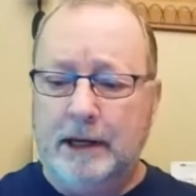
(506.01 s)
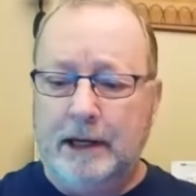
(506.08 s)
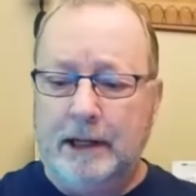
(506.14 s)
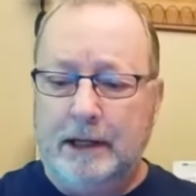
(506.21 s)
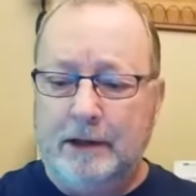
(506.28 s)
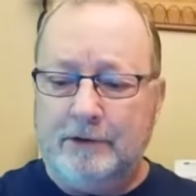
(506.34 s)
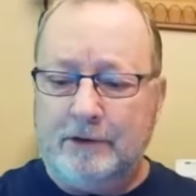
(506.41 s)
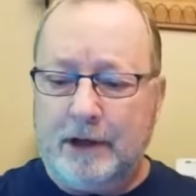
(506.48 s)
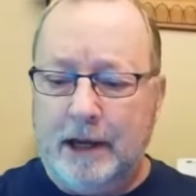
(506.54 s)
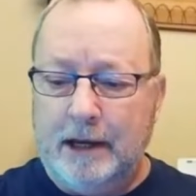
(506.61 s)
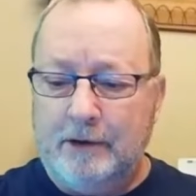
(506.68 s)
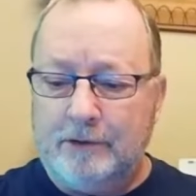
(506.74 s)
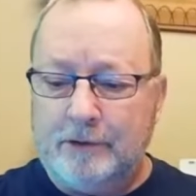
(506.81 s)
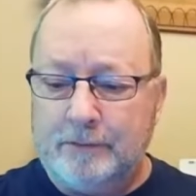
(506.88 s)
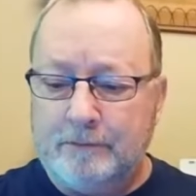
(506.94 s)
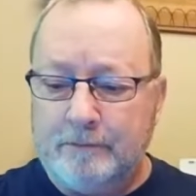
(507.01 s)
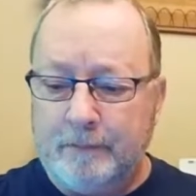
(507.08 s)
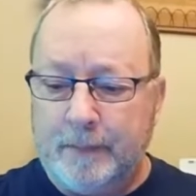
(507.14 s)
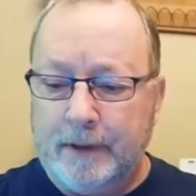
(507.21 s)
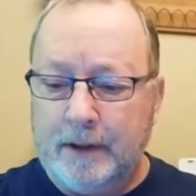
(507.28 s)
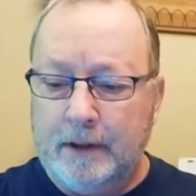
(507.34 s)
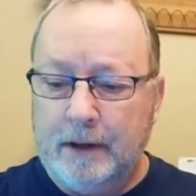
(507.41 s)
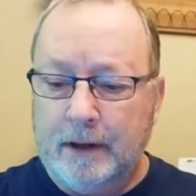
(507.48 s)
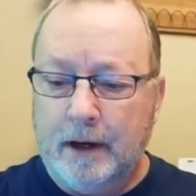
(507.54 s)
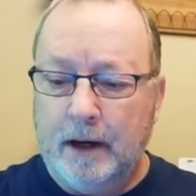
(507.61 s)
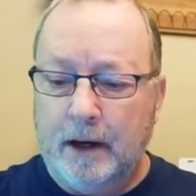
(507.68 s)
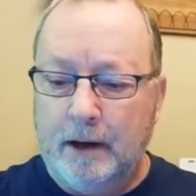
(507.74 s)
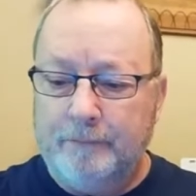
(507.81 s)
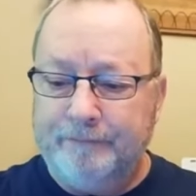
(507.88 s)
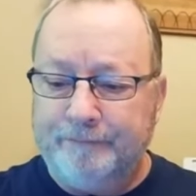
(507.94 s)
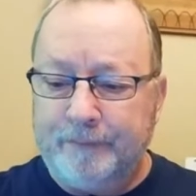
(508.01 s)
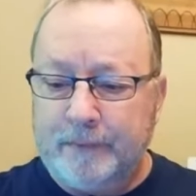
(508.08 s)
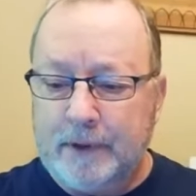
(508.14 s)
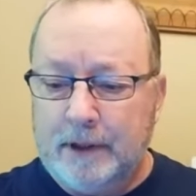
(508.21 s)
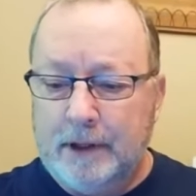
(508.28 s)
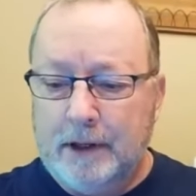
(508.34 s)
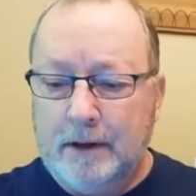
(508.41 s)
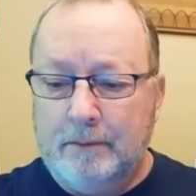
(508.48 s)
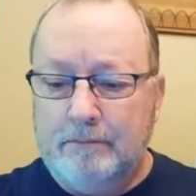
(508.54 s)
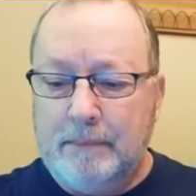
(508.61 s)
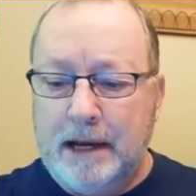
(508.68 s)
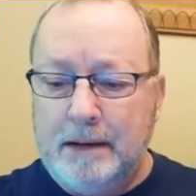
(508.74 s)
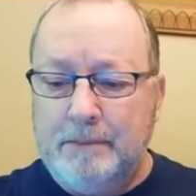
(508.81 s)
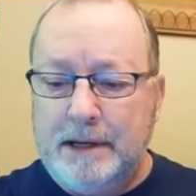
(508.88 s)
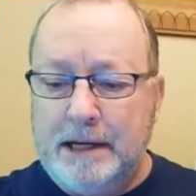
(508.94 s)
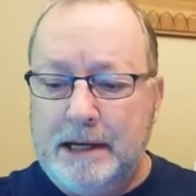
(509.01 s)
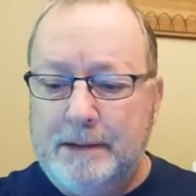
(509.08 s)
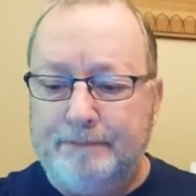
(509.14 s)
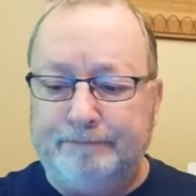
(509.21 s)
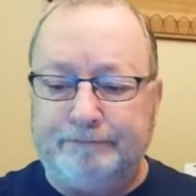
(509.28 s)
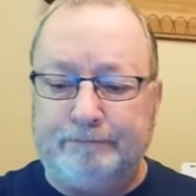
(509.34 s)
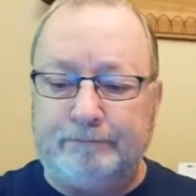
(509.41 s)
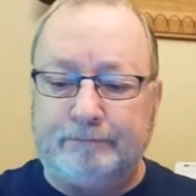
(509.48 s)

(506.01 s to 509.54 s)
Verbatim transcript: In this case, um, maybe